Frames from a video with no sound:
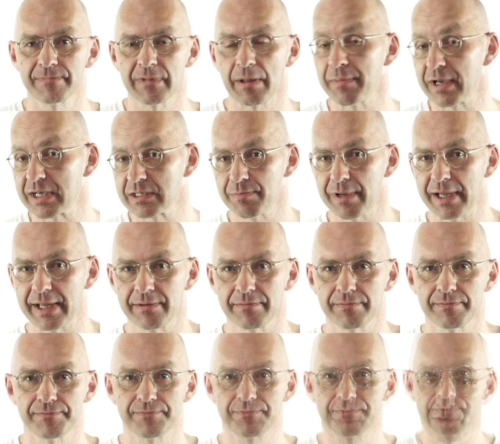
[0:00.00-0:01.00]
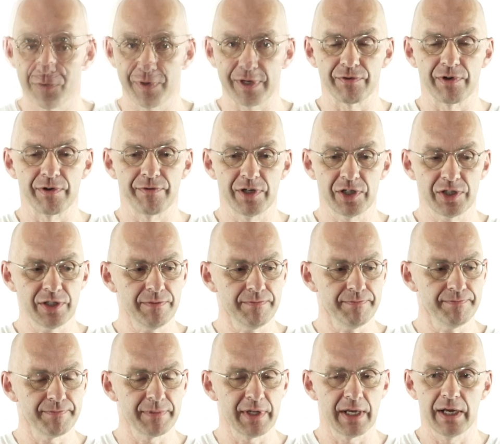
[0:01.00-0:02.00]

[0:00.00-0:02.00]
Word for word: Let me explain. Quick revision.